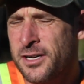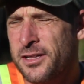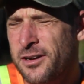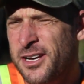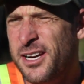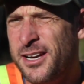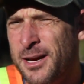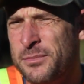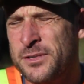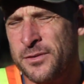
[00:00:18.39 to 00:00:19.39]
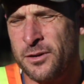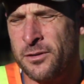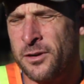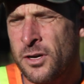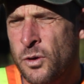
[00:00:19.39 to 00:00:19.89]
The Archean
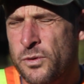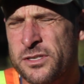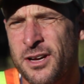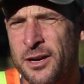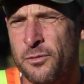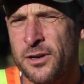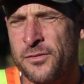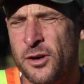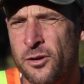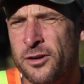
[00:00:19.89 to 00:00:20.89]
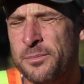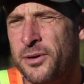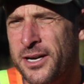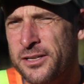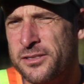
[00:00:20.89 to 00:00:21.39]
atmosphere was like one of the early
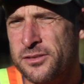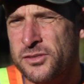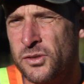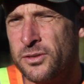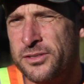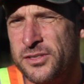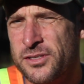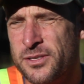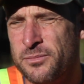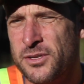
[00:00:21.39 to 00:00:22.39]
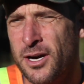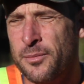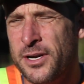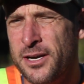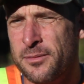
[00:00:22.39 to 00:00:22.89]
planets in the solar system,
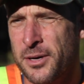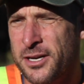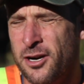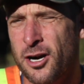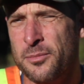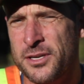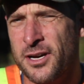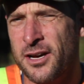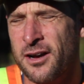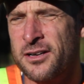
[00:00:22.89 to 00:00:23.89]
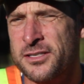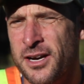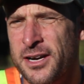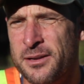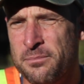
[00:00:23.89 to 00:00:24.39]
dominated by carbon
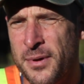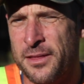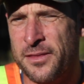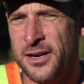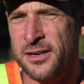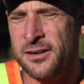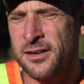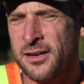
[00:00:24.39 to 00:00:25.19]
dioxide and methane.